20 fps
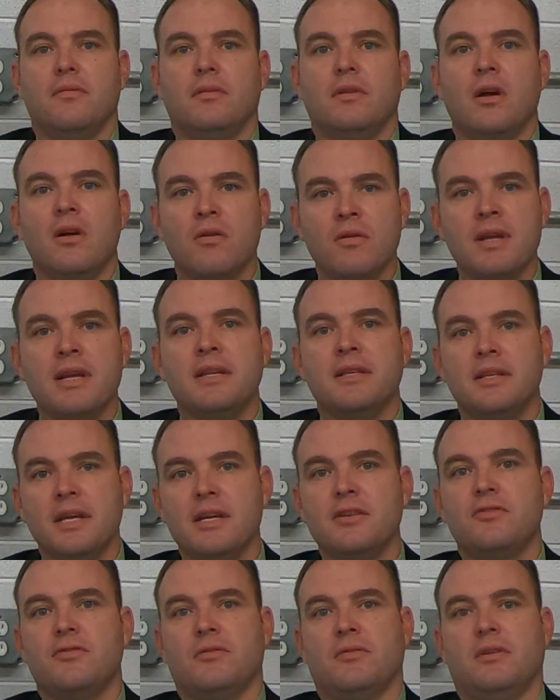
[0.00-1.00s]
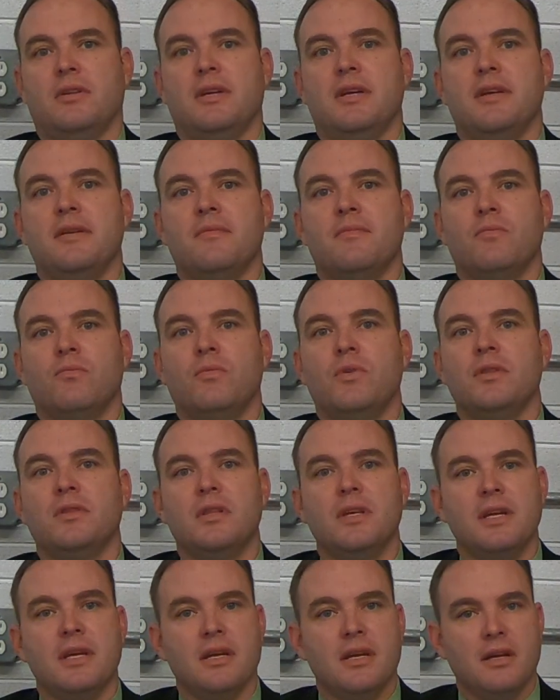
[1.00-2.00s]
learning digitally with
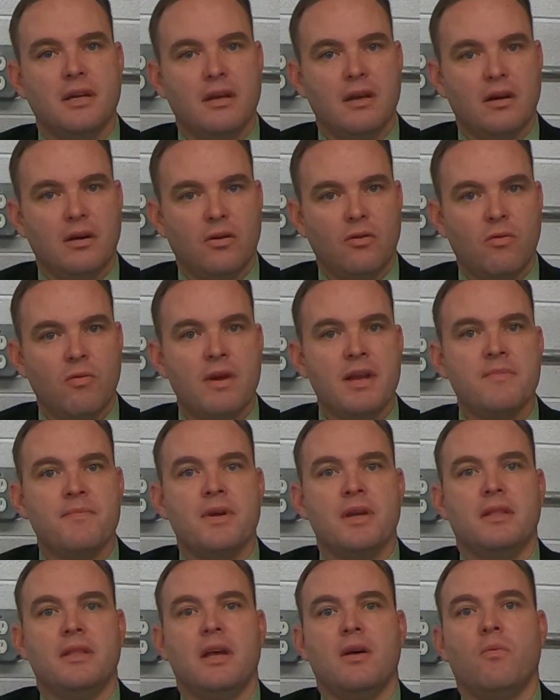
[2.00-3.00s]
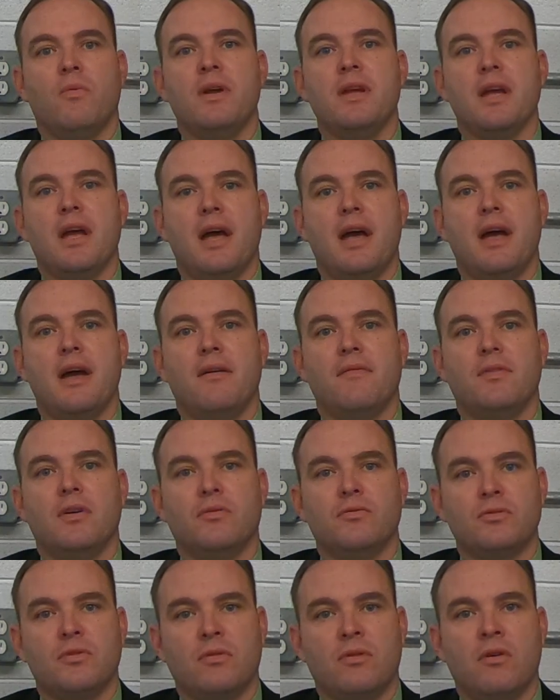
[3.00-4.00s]
the equipment that we have,
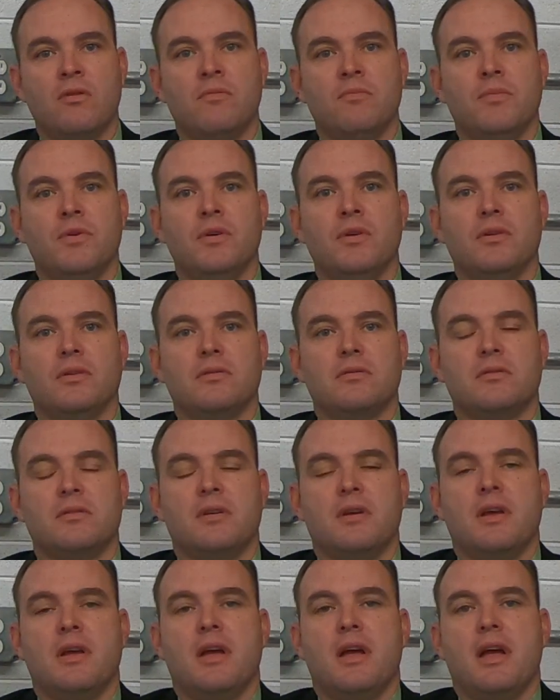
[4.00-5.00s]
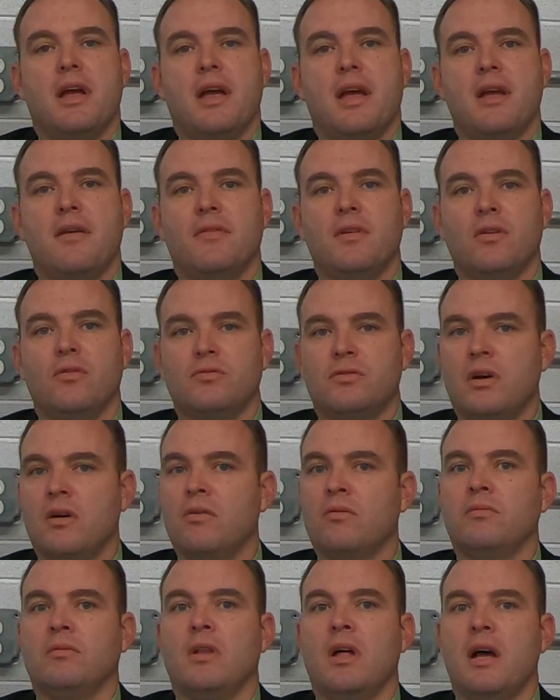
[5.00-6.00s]
those Chromebooks and those
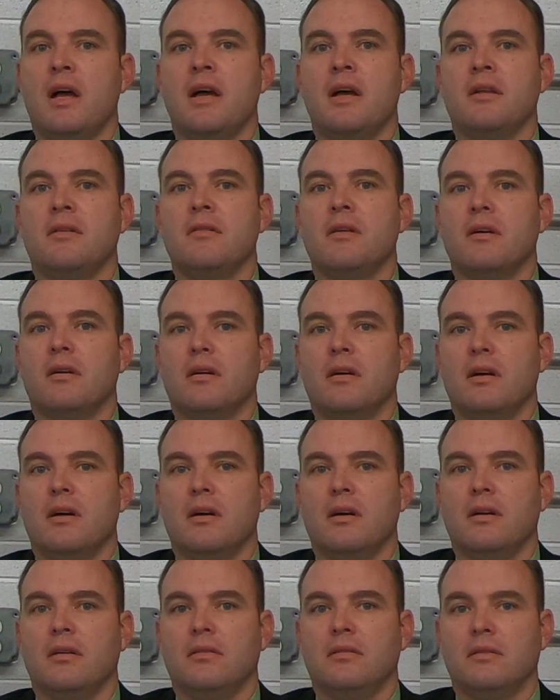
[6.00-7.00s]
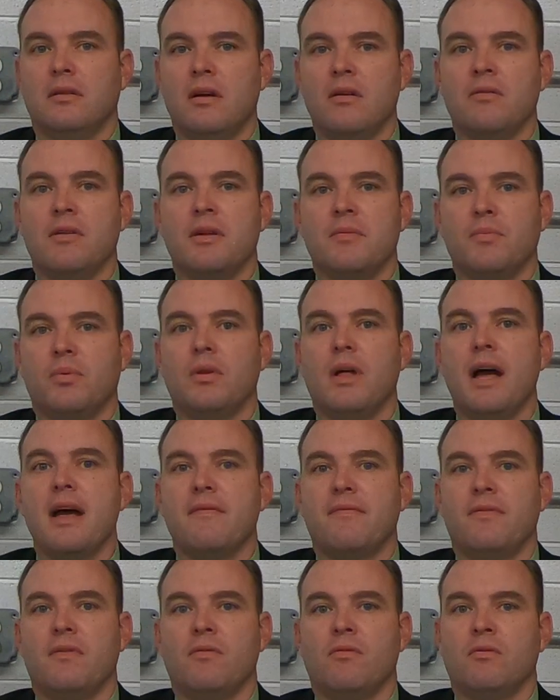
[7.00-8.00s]
online learning
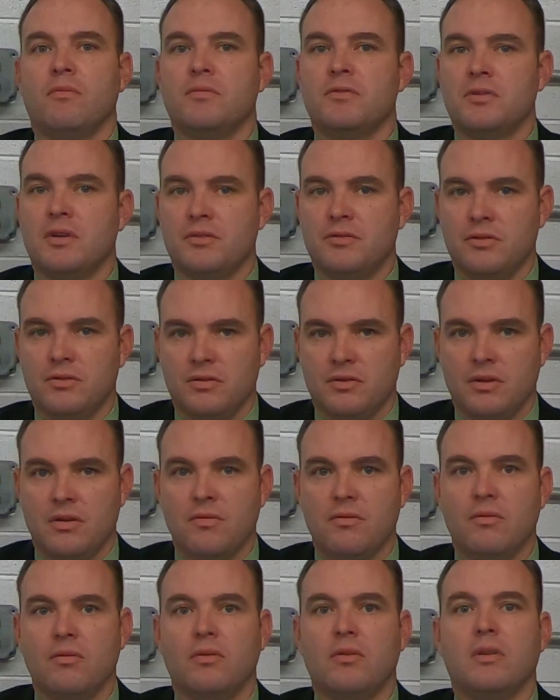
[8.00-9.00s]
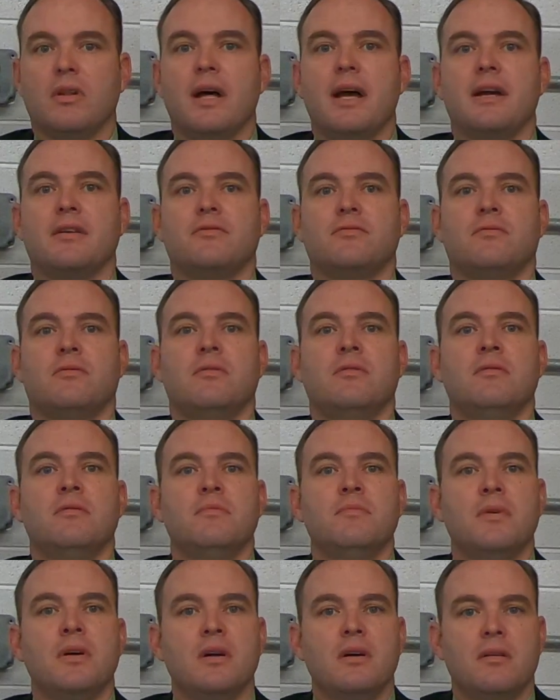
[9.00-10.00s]
platforms such as Google
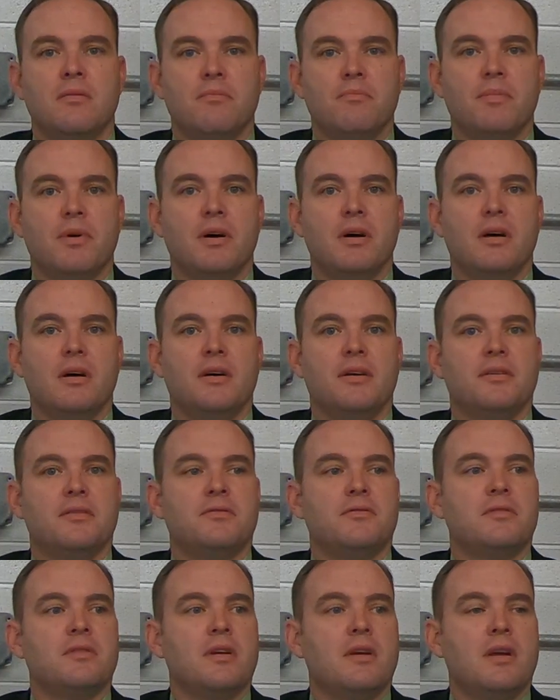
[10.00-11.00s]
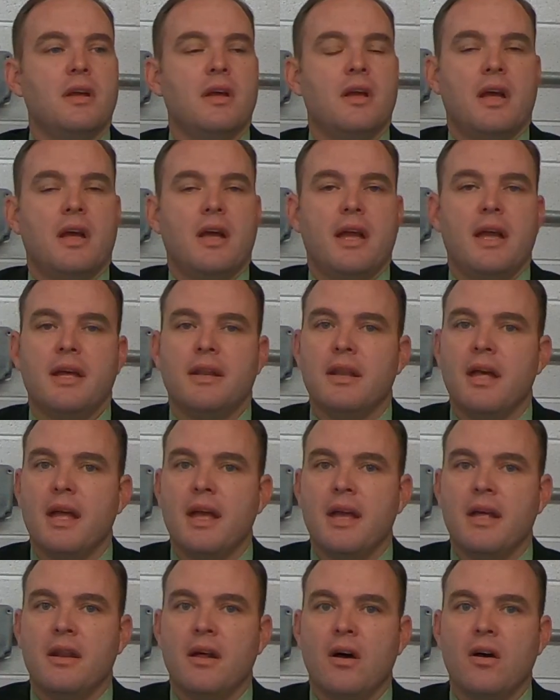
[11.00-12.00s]
Classroom, Buzz,
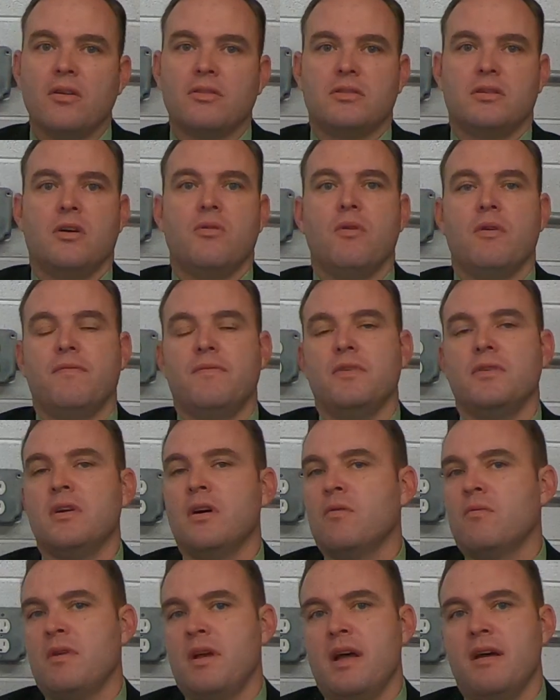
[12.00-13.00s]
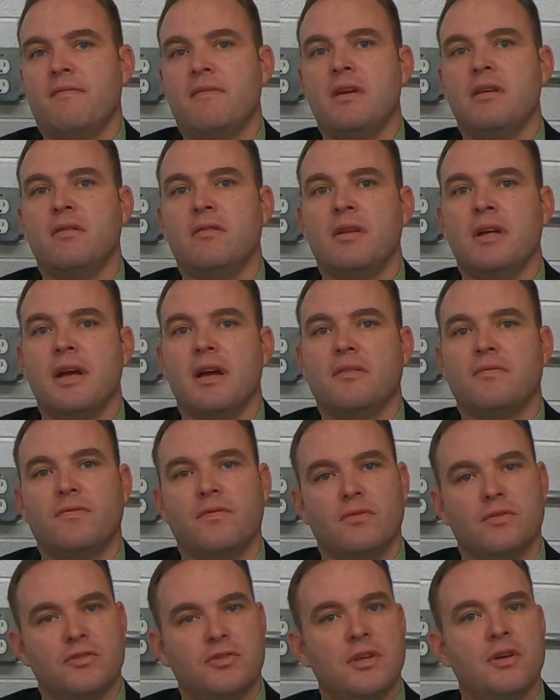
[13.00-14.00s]
and also if you don't have internet,
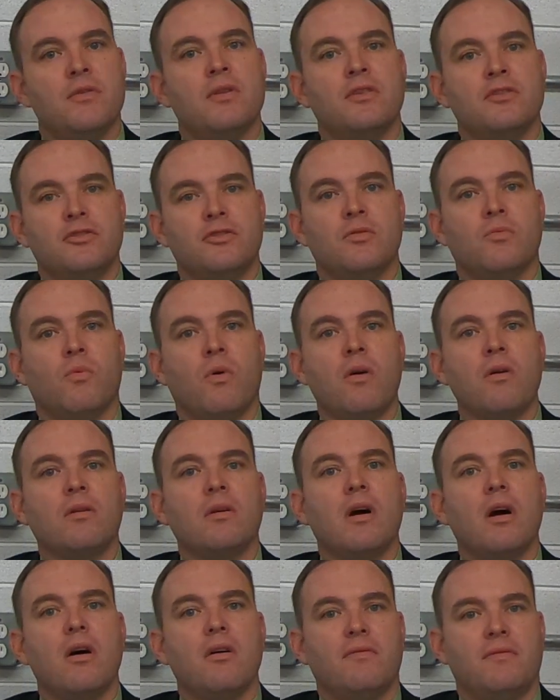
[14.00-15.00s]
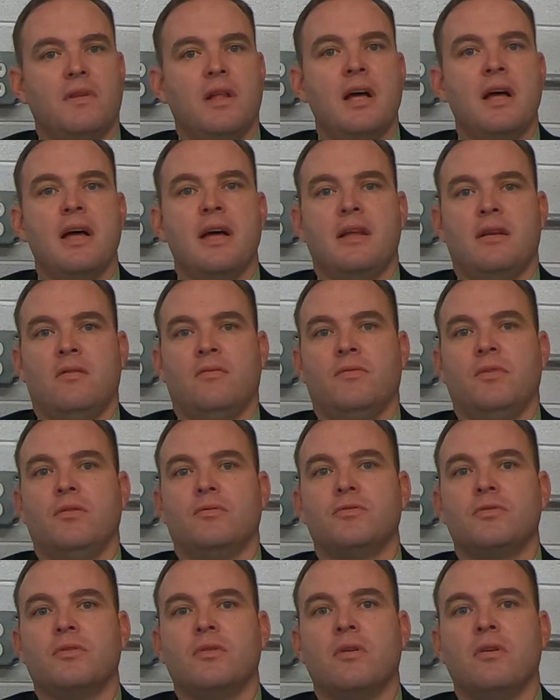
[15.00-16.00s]
for students to work offline on
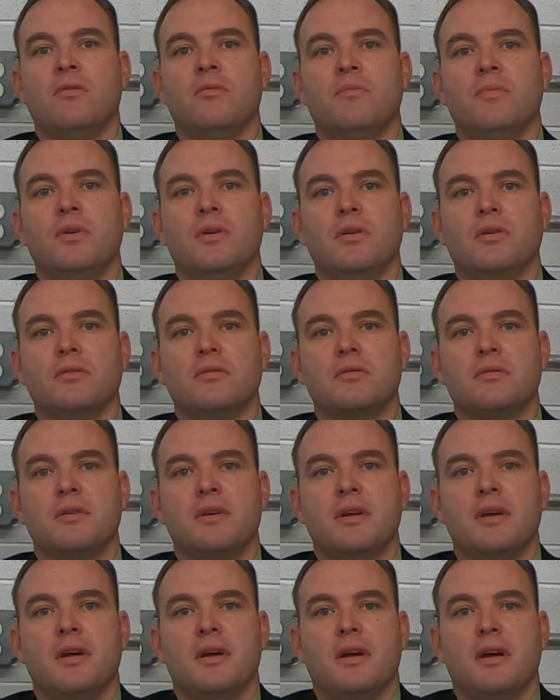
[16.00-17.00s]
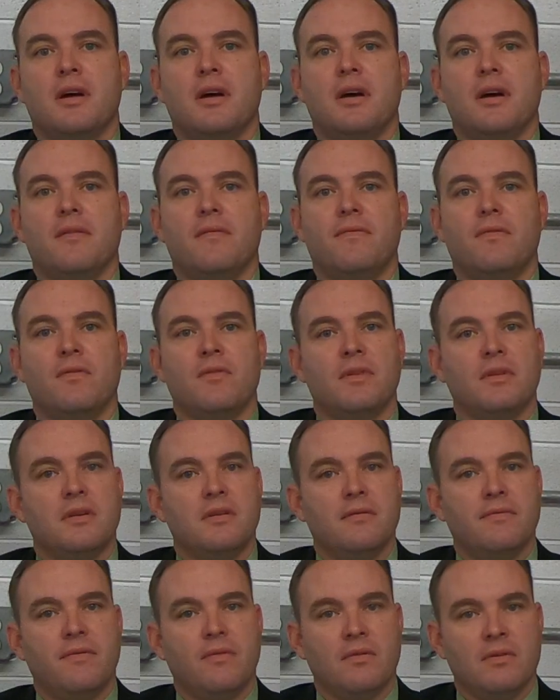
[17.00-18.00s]
those Chromebooks
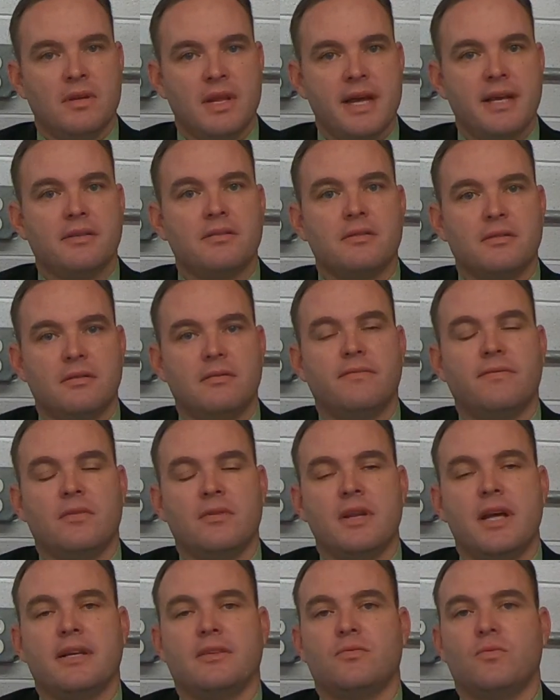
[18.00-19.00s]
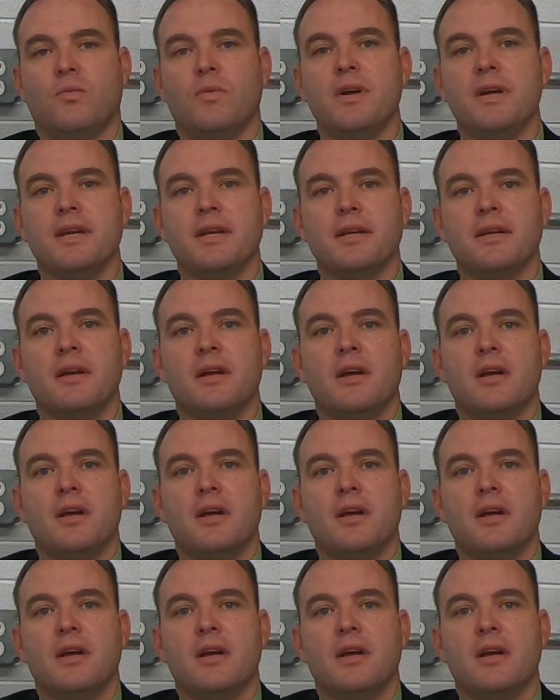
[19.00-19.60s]
for next week.